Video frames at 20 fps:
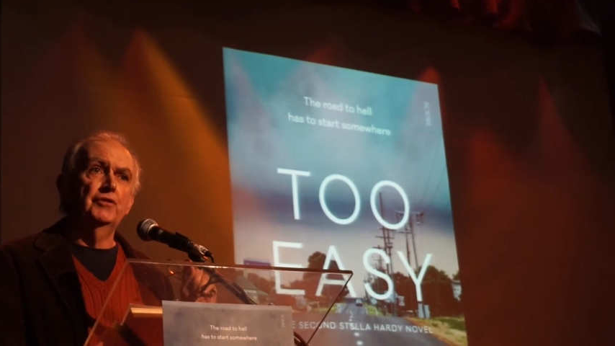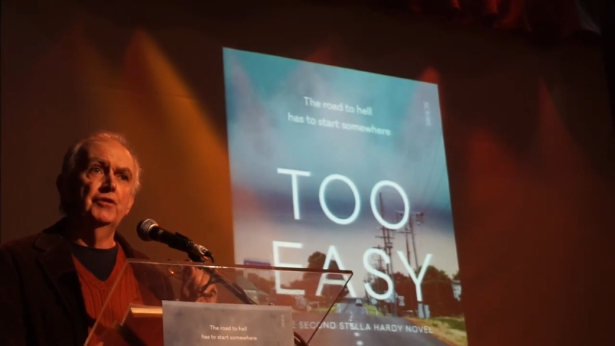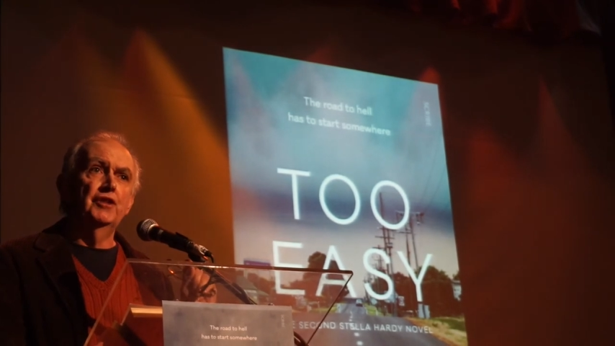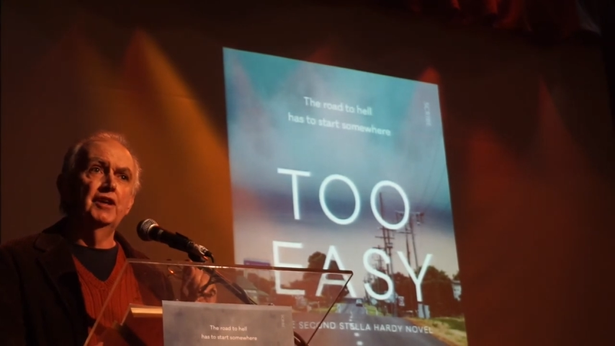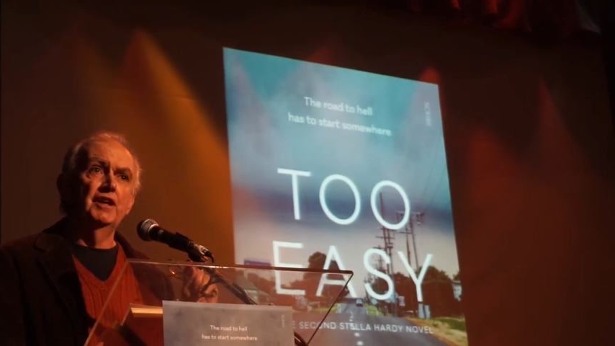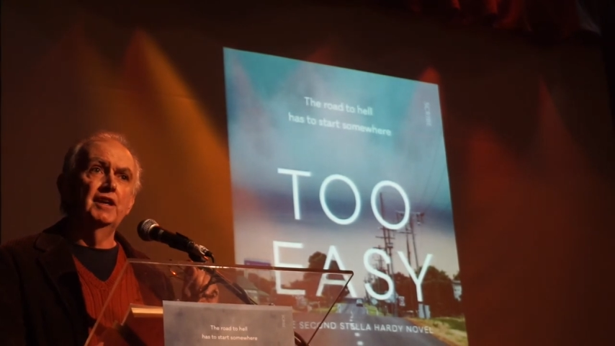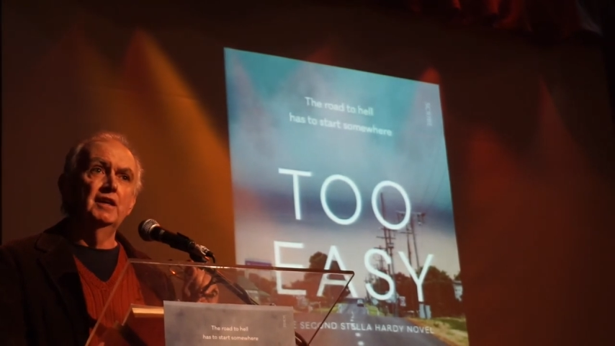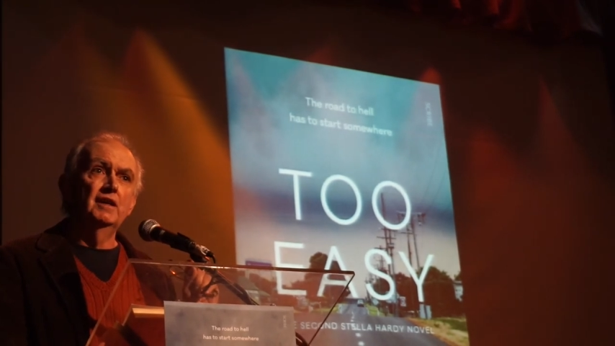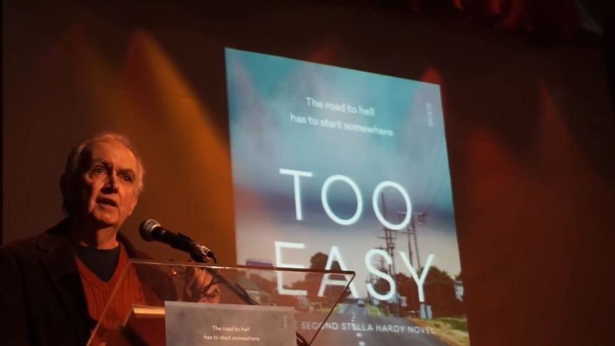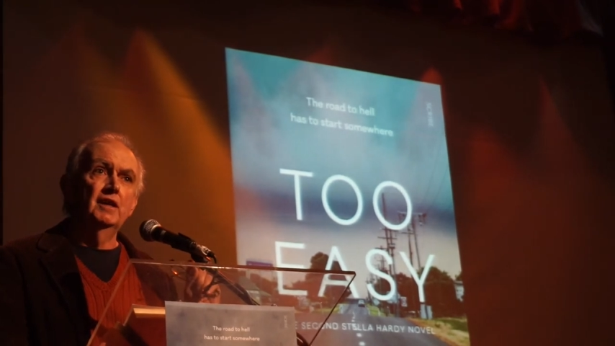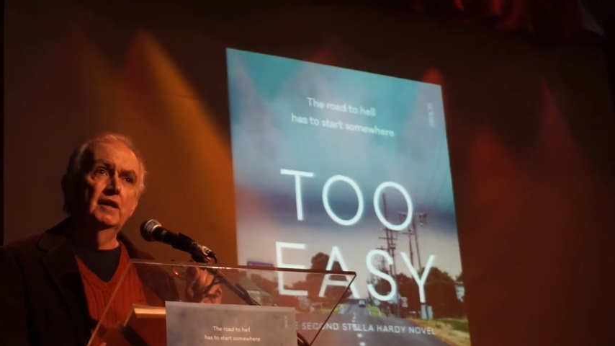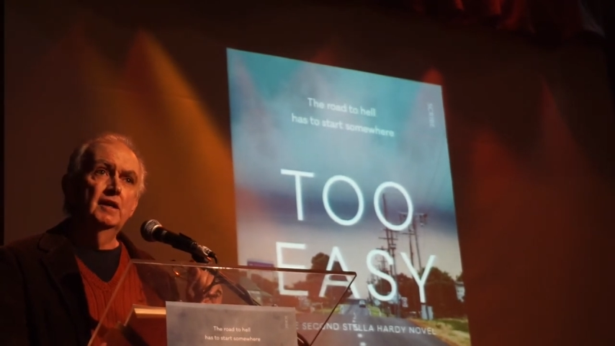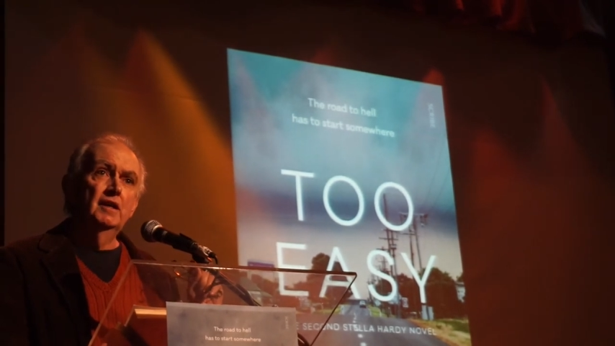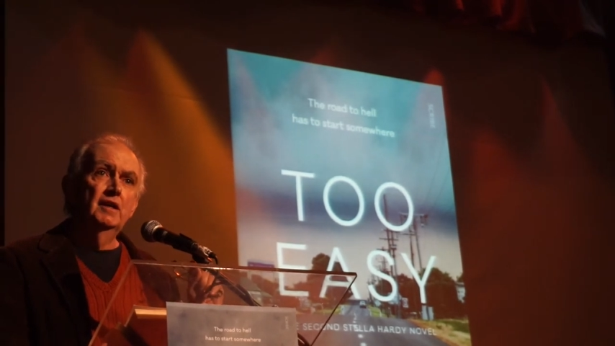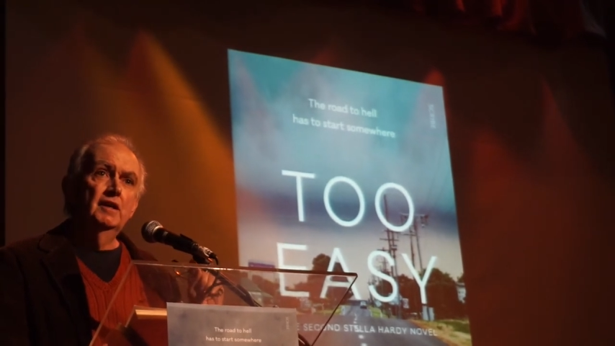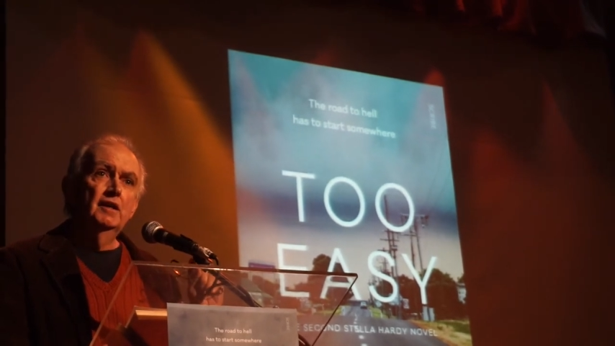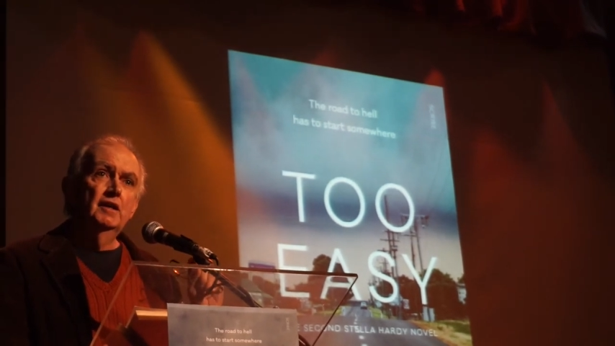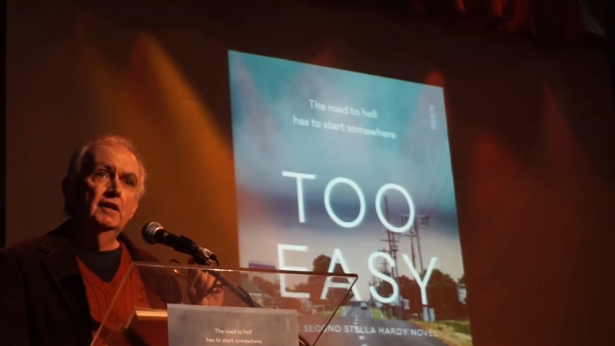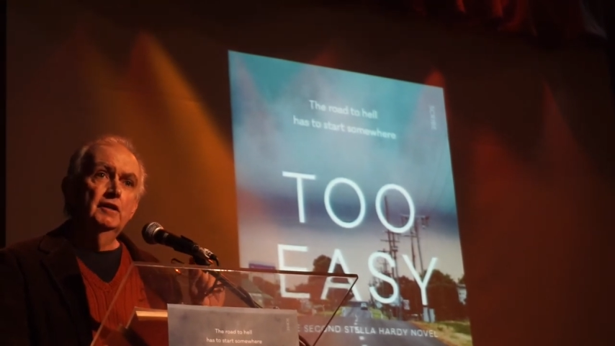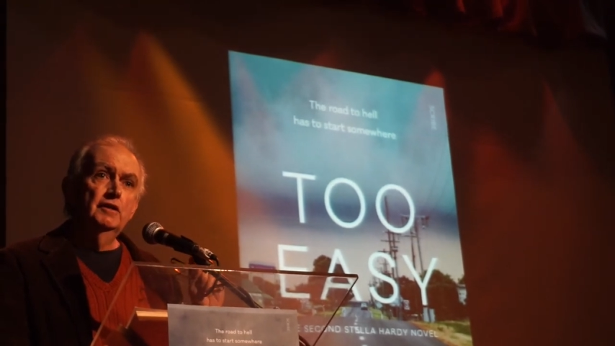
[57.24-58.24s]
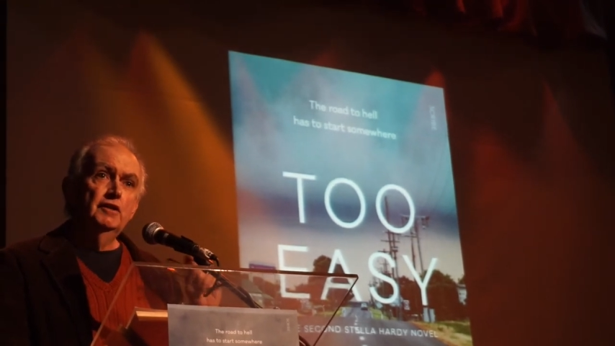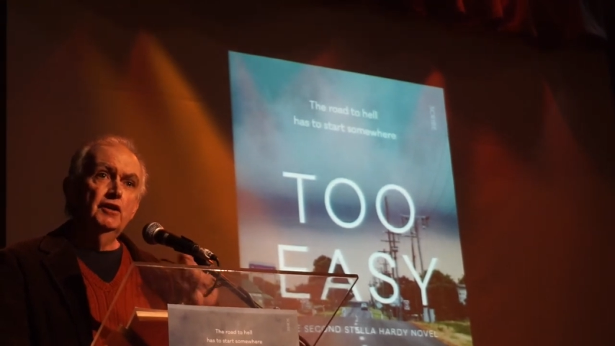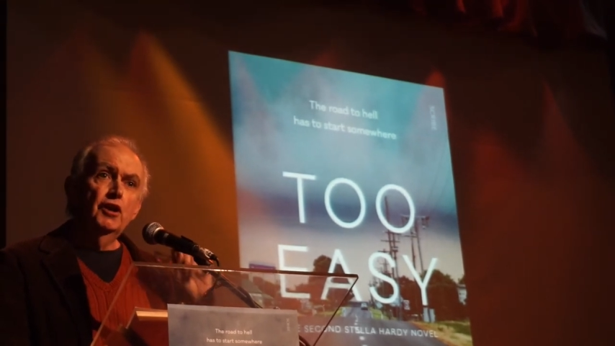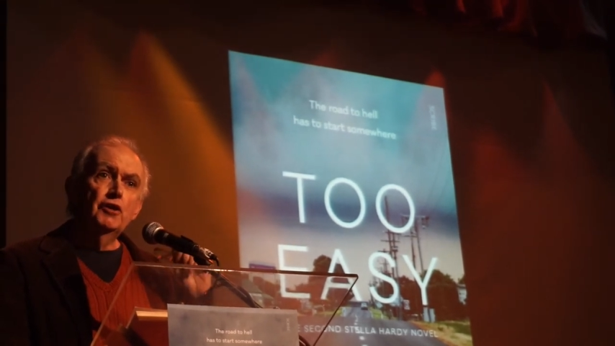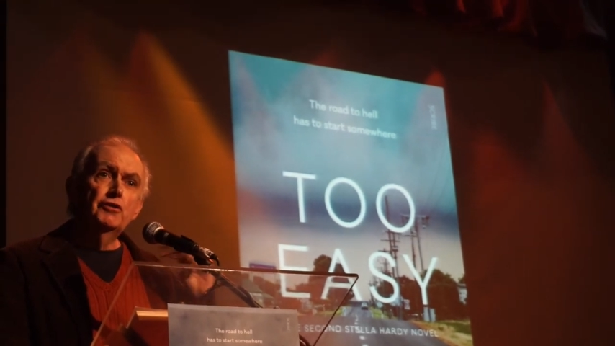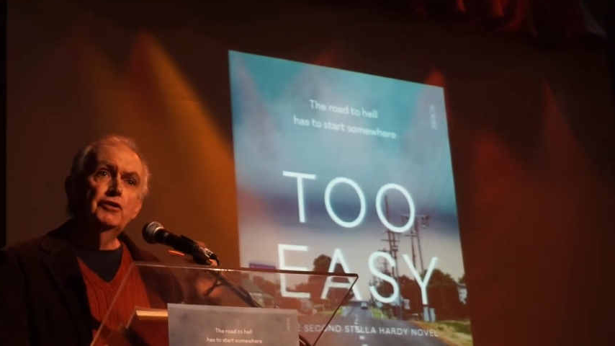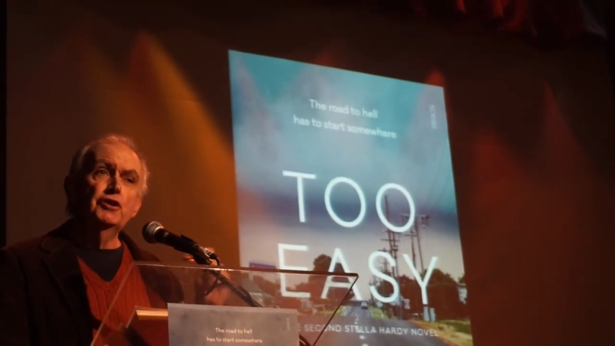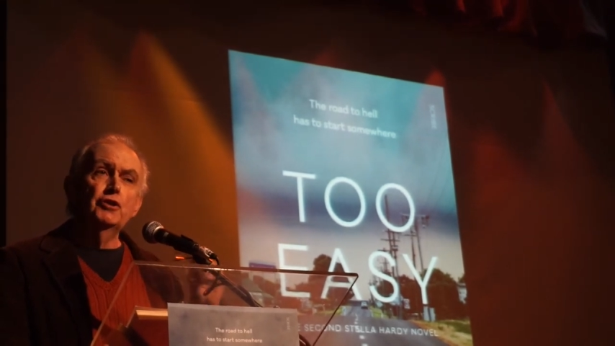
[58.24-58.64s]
the, you know,